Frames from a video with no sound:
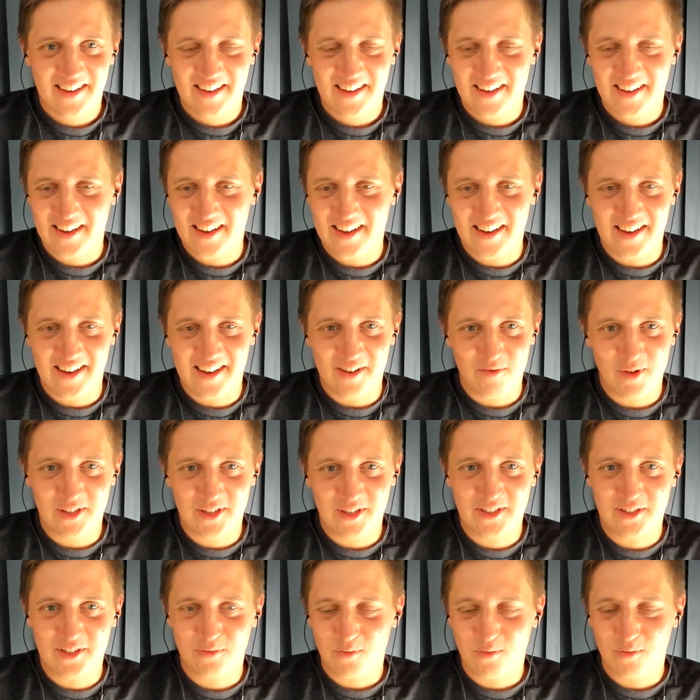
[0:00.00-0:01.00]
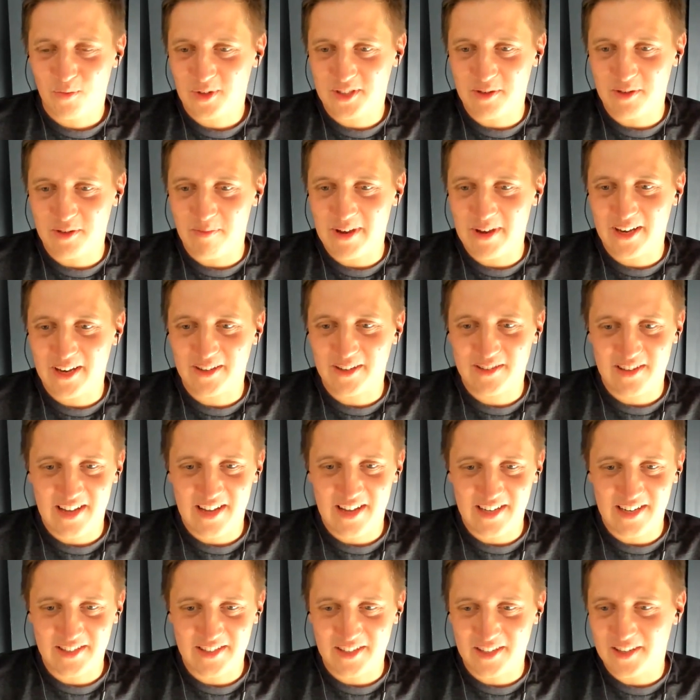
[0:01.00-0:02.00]
And what's the biggest
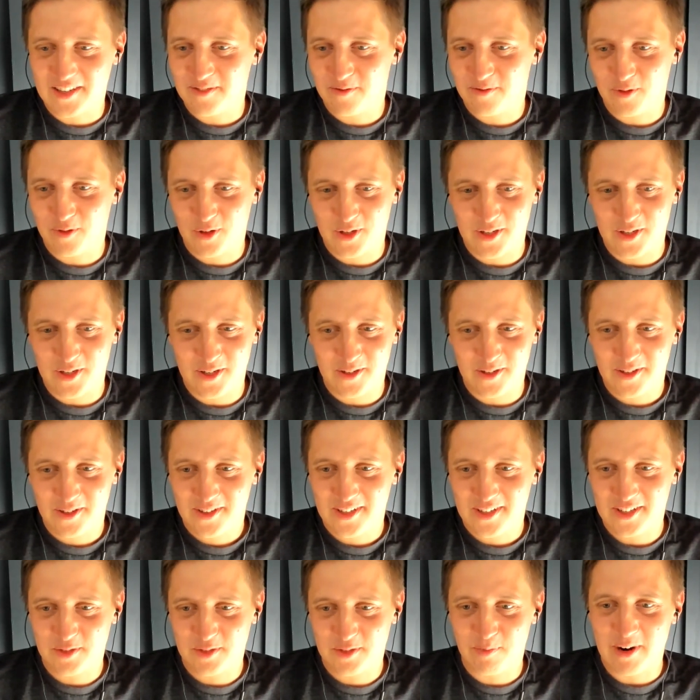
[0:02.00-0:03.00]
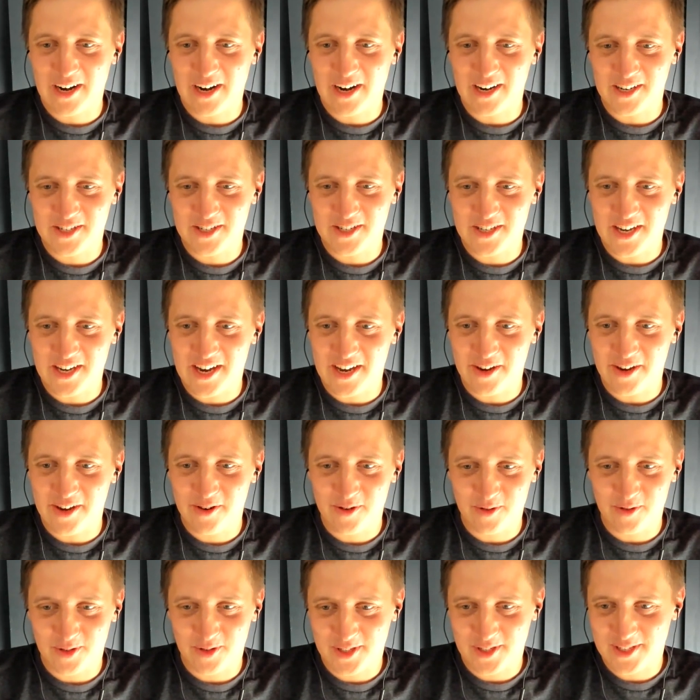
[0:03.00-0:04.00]
lesson for aspiring
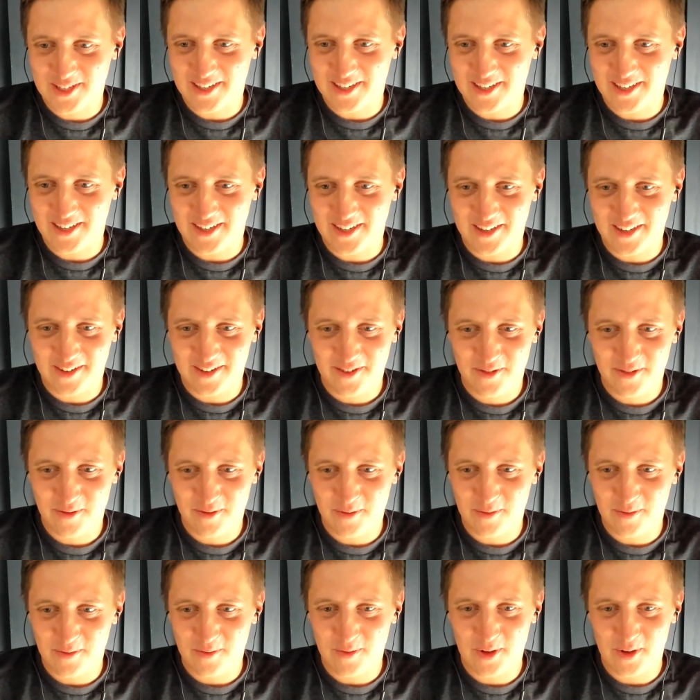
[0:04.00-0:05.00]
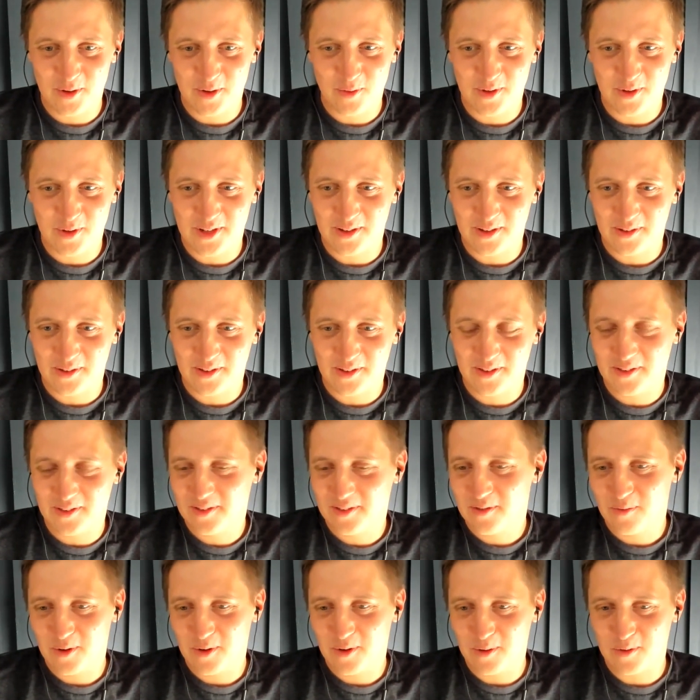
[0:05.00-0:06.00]
CIOs? What
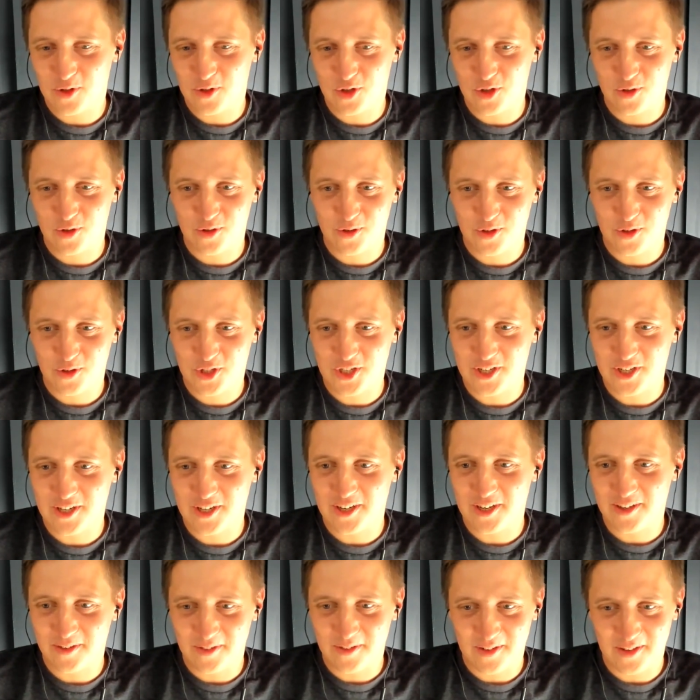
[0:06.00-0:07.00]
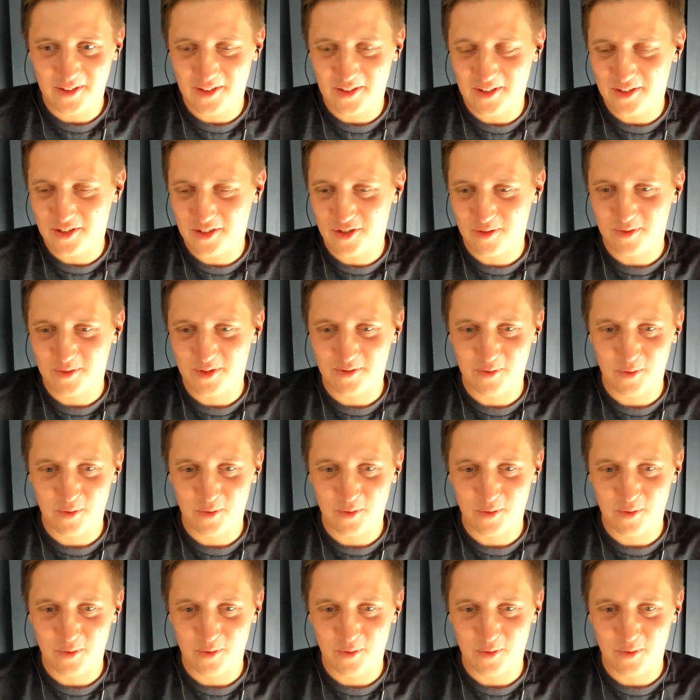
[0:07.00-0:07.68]
would you share in terms of